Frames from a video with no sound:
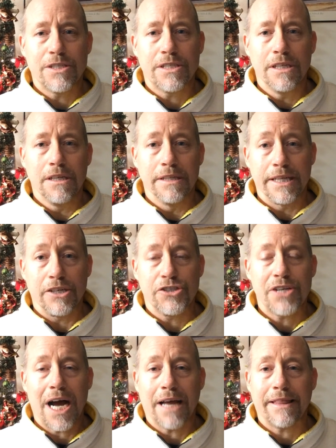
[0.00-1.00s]
still a little
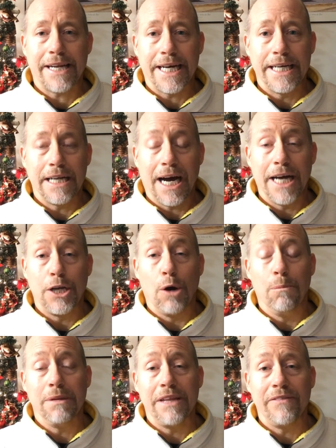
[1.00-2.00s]
shocked that I
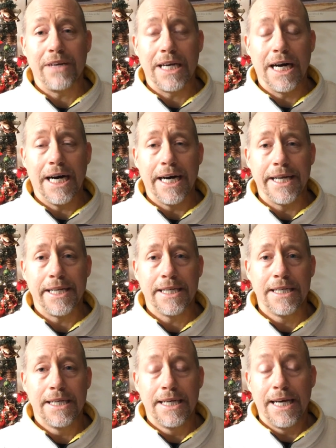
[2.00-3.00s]
don't believe in God.
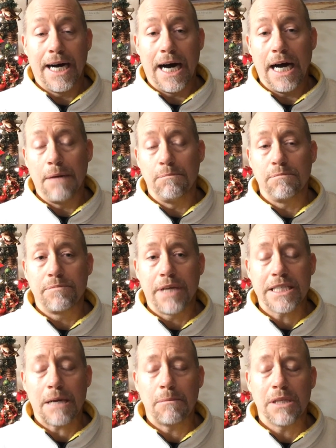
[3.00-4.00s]

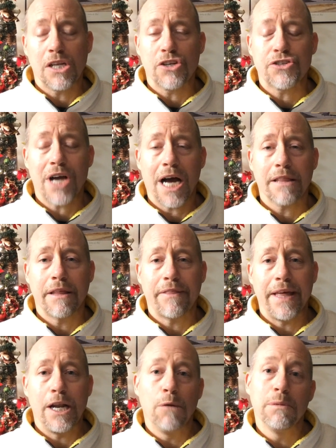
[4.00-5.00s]
Guess I'm a little shocked that
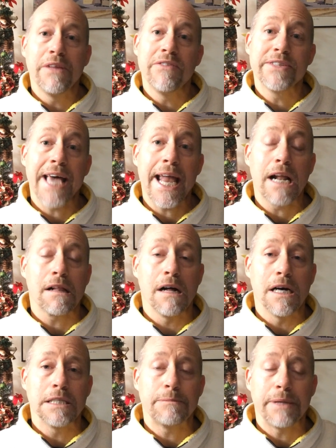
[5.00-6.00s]
they don't believe in Santa
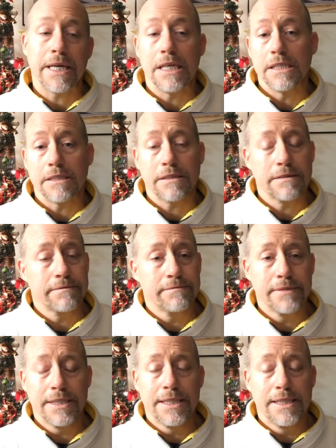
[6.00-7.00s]
Claus, because
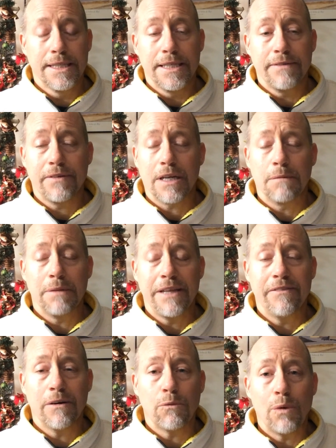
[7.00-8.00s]
if you're going to
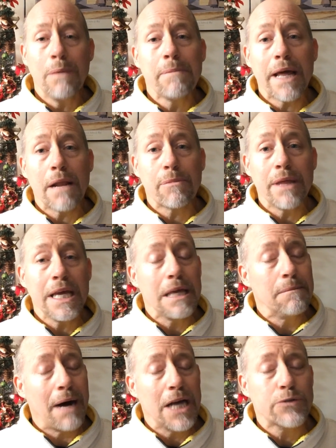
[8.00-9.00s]
believe one made-up thing,
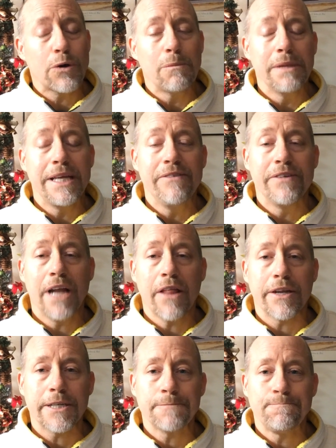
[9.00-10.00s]
you might as well believe
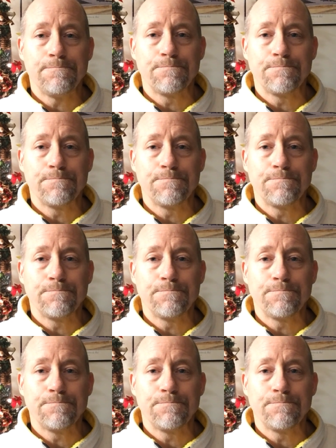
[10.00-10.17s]
another.